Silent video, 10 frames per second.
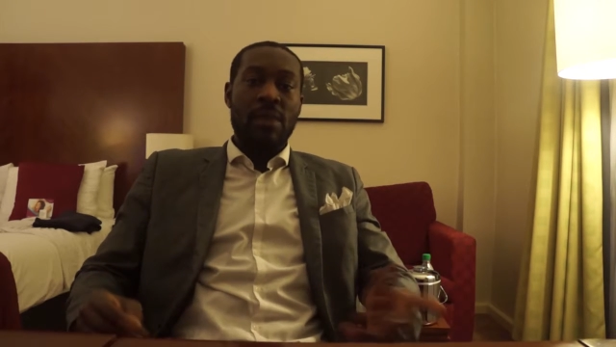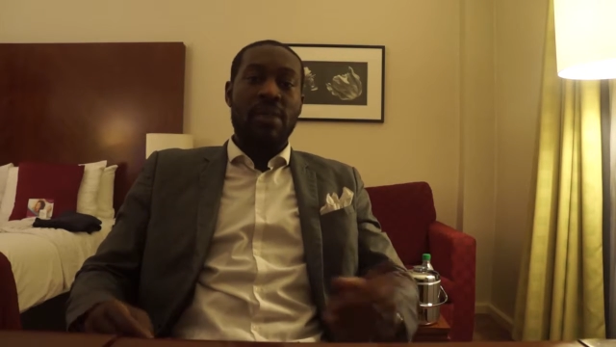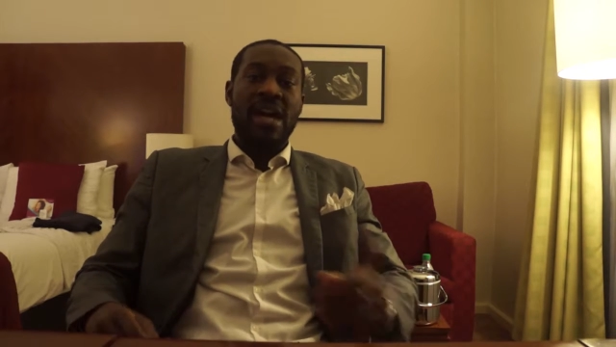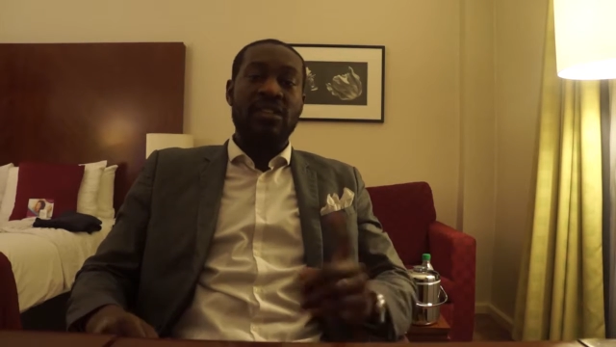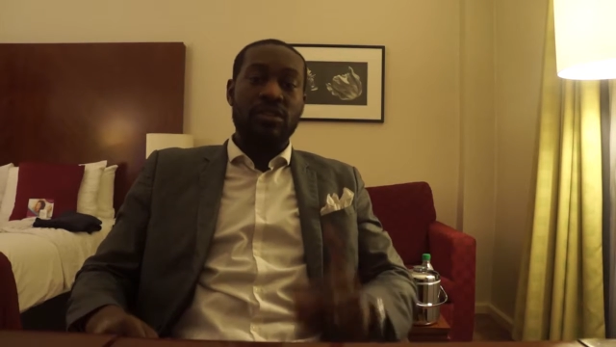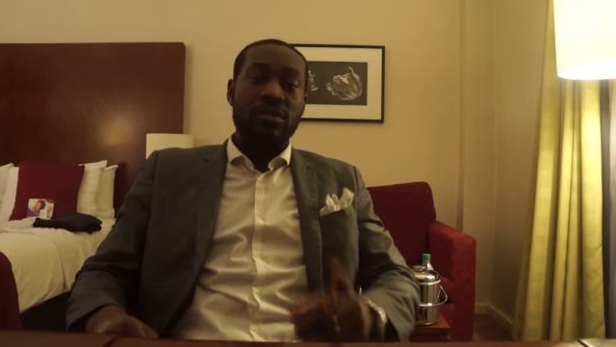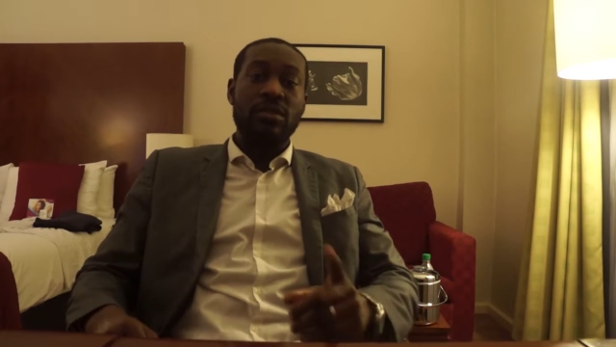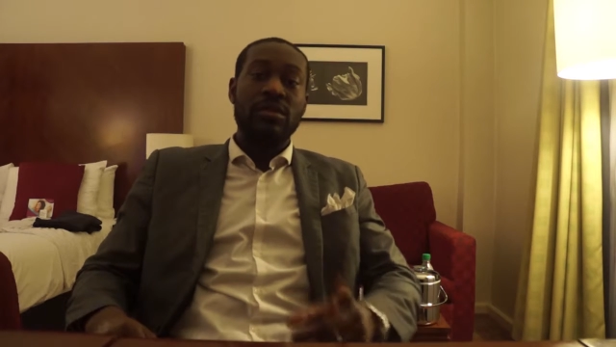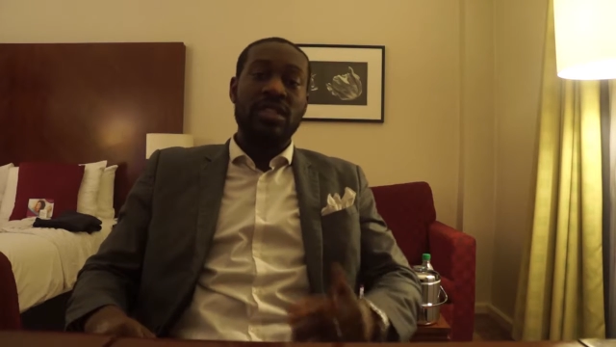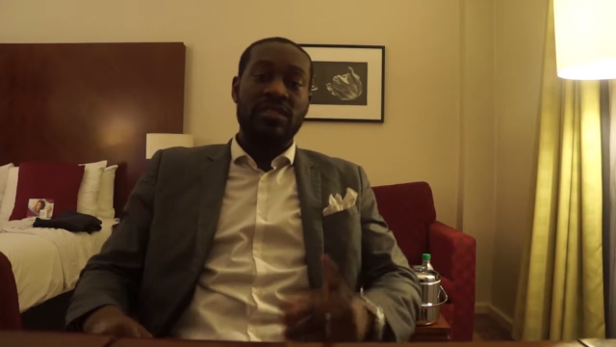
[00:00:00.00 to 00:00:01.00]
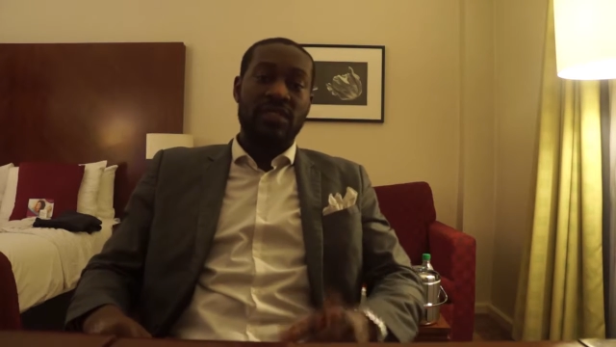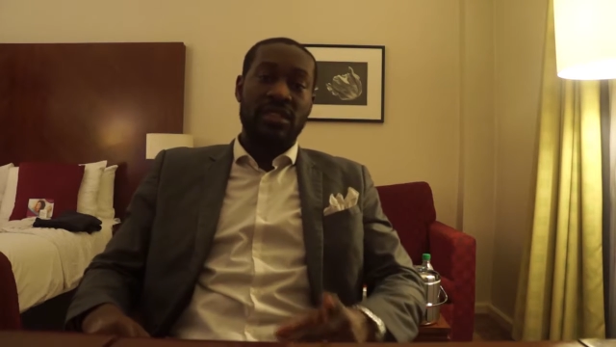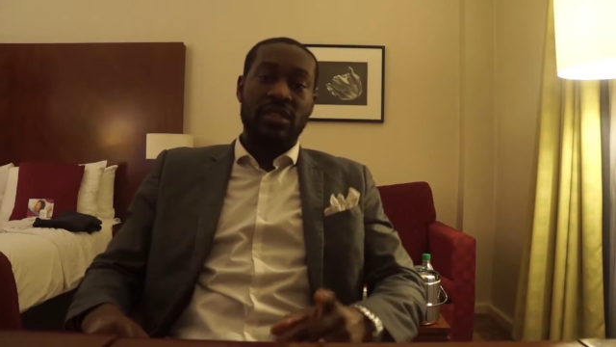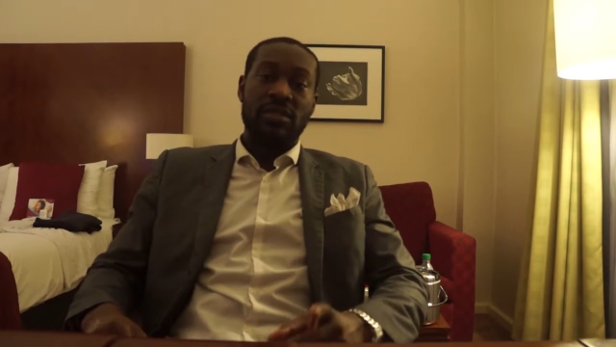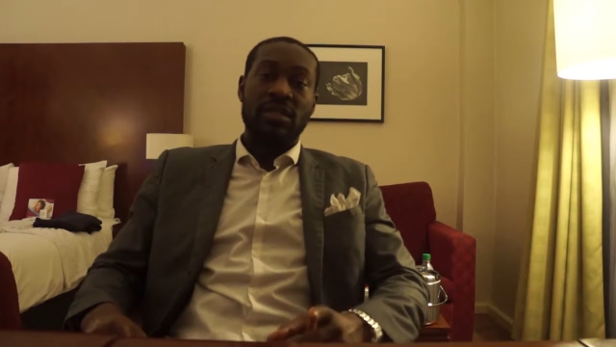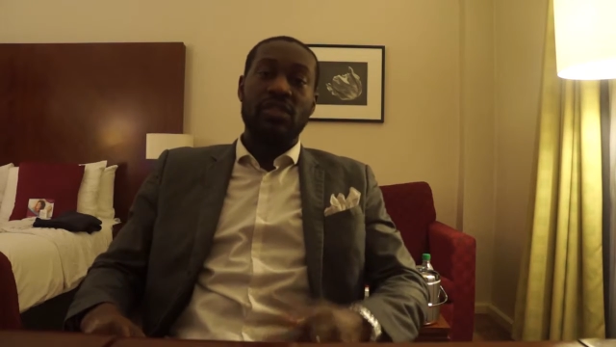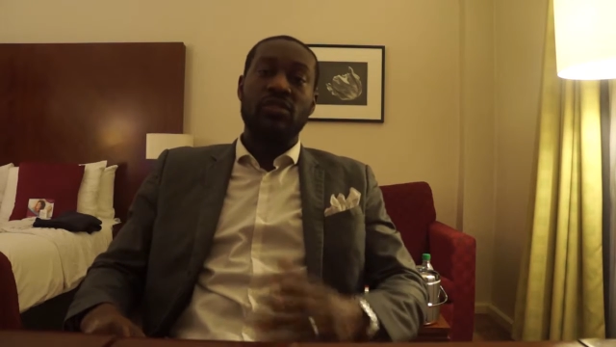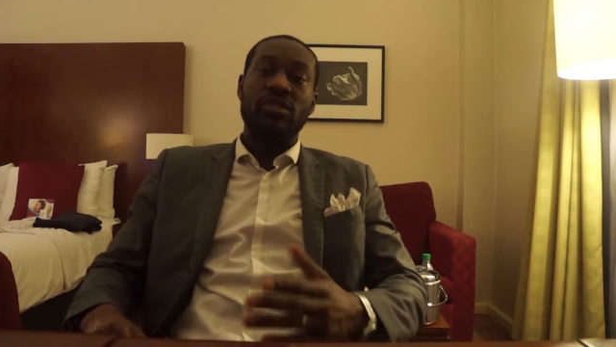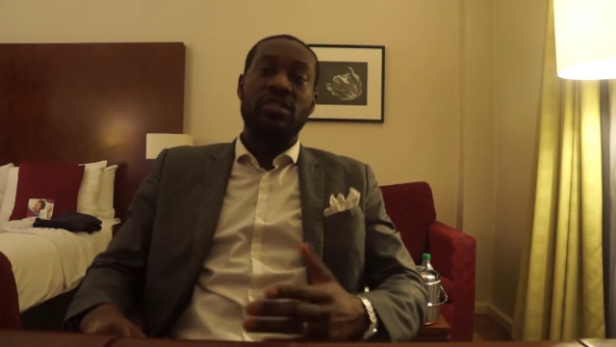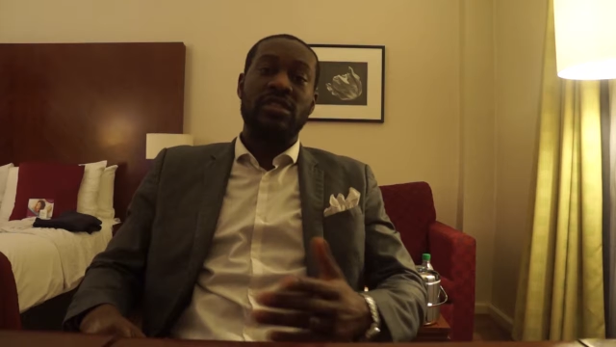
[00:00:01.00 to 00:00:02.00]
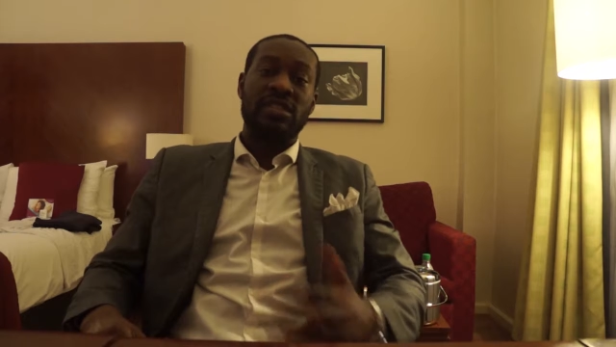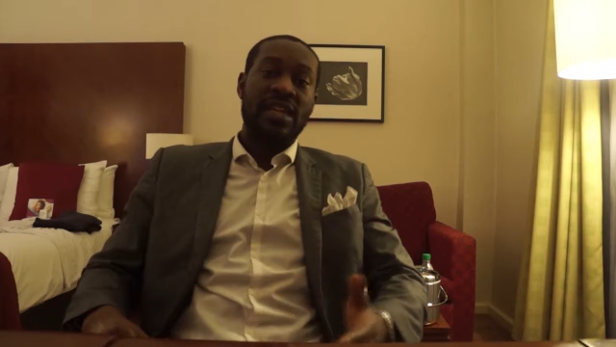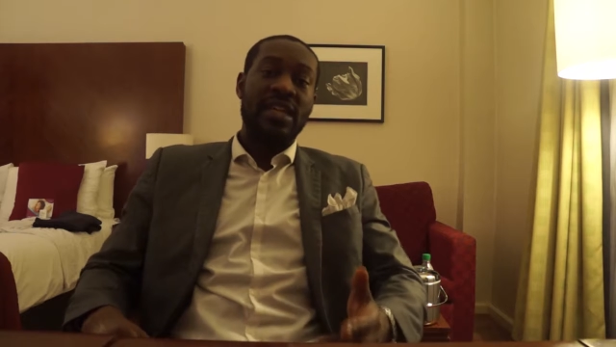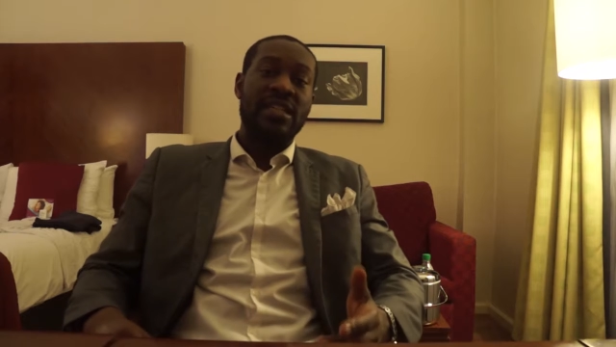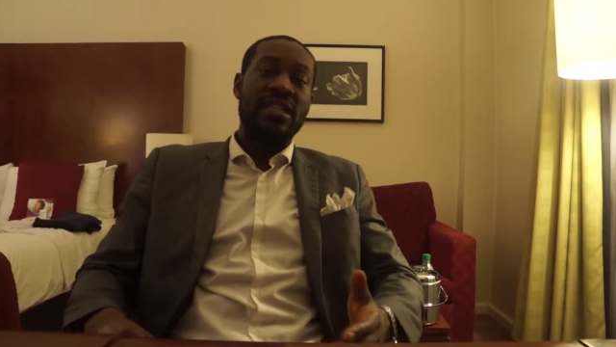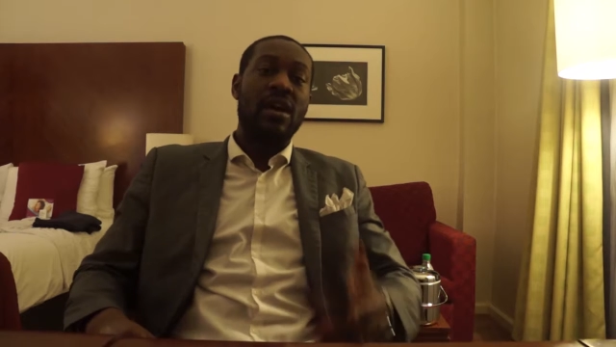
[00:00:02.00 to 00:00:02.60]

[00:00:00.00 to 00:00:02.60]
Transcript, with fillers: but I do do this video in order to say